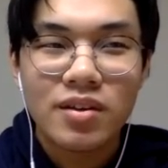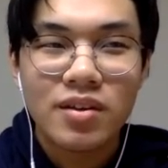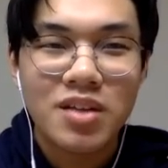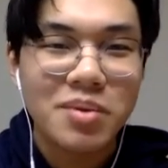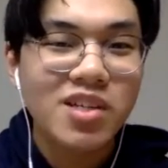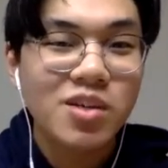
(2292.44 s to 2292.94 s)

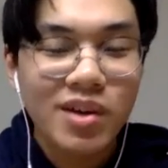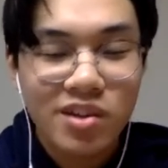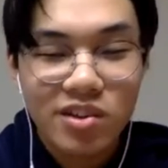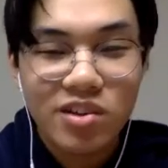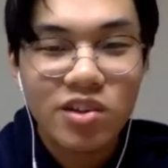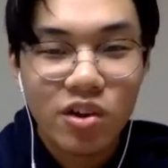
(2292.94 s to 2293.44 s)
especially
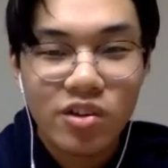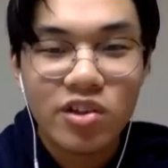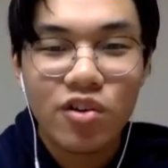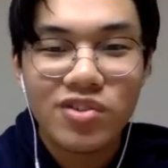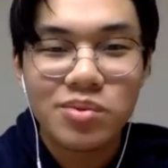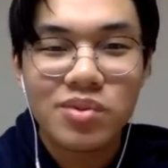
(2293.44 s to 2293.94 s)
when you're not in the
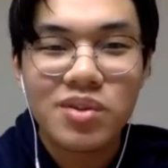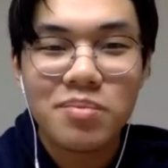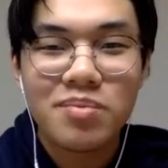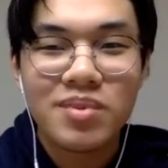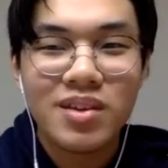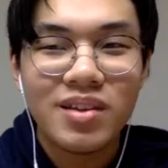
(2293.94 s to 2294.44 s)
office with
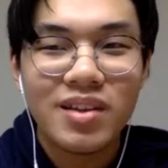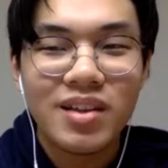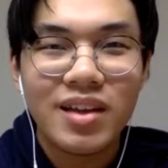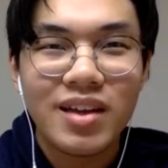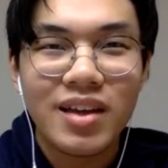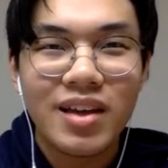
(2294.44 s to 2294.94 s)
them,
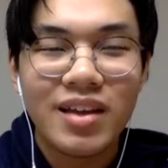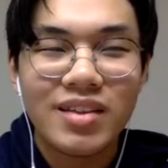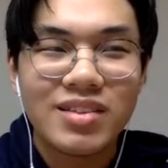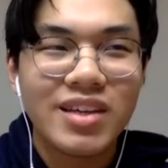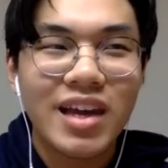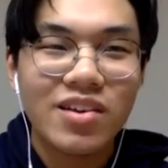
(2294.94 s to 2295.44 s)

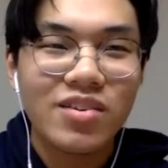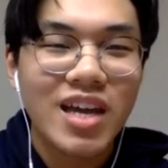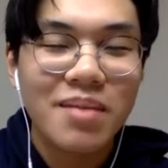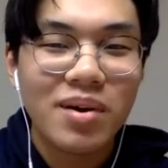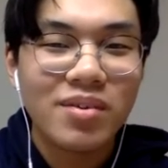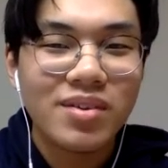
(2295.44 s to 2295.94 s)
to get your
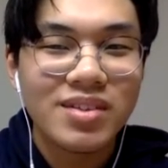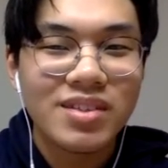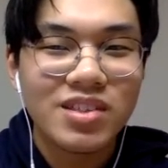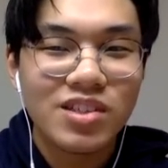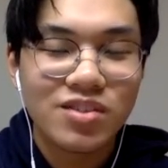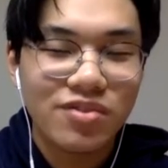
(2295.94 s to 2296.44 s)
name out and
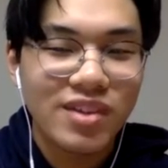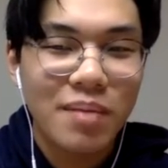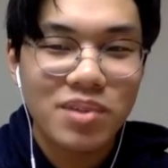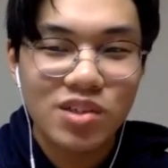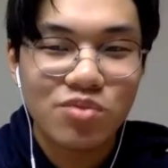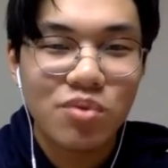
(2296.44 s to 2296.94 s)
just for them
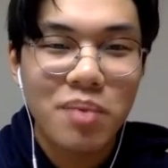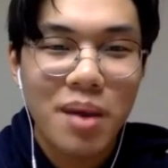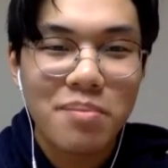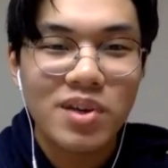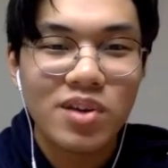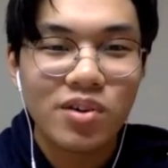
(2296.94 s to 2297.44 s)
to just
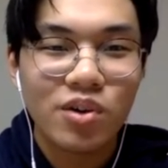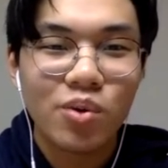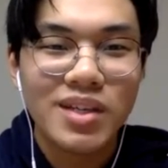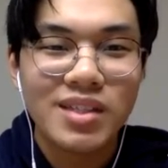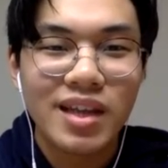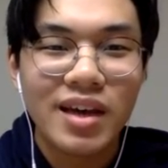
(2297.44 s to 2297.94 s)
remember you're
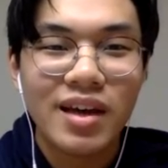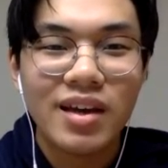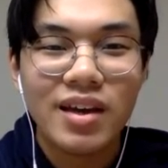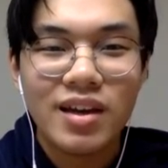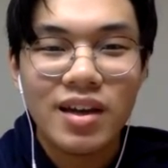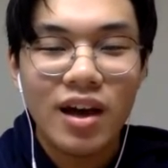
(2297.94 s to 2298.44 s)
always there.
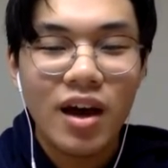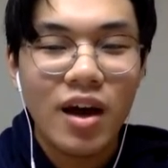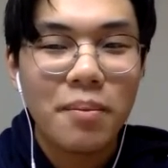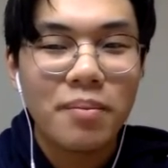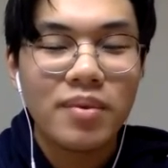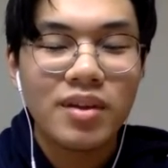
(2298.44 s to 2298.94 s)

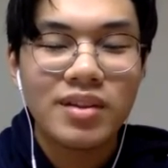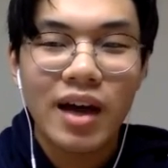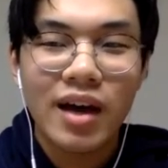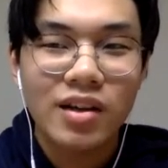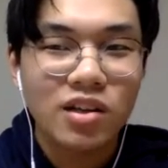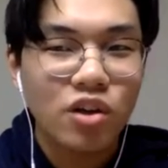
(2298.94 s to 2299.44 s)

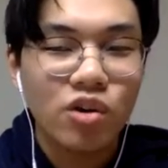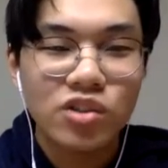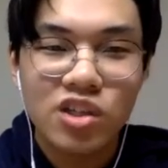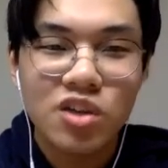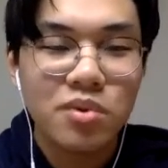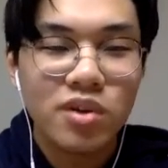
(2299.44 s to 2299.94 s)
That
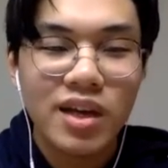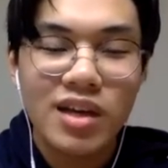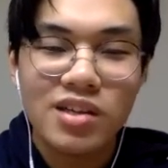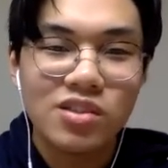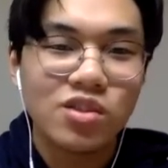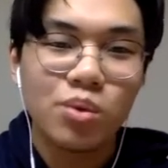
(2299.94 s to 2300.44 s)
constant
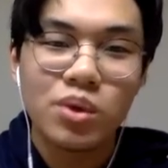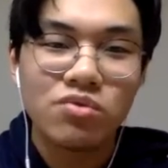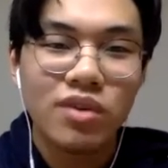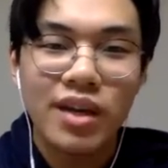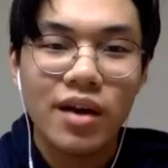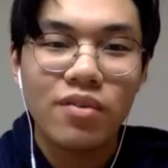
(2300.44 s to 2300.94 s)
communication is always
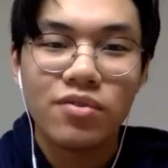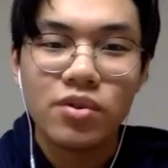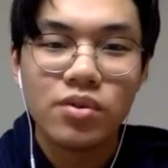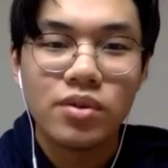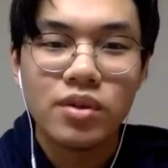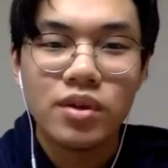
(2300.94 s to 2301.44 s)
really
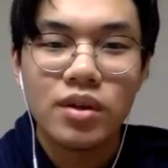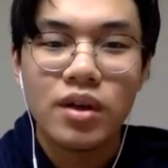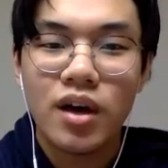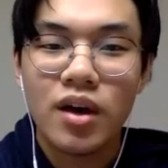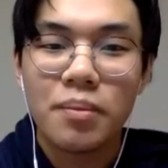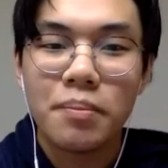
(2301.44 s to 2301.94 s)
helpful
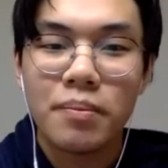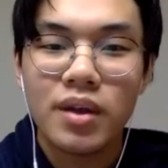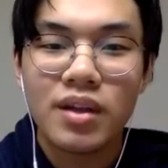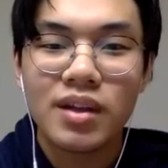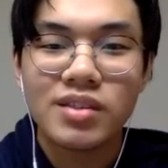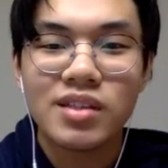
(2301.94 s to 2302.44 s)
in
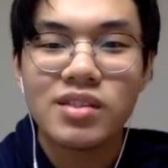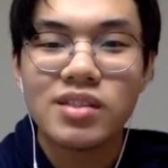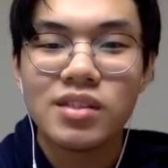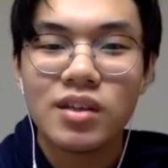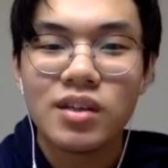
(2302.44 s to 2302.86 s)
that sense.